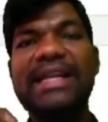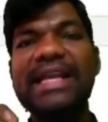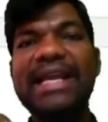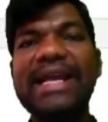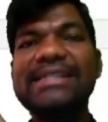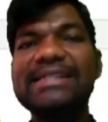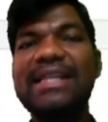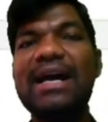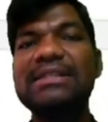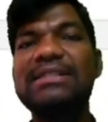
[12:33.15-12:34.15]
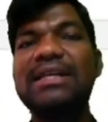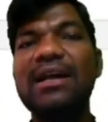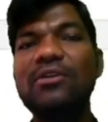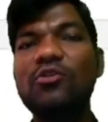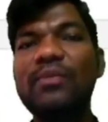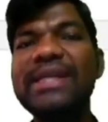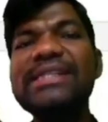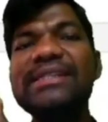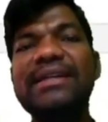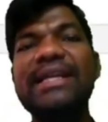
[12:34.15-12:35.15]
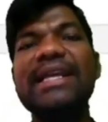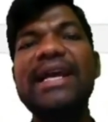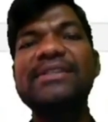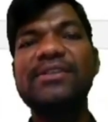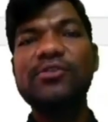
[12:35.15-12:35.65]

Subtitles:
Dx star star 2 means dx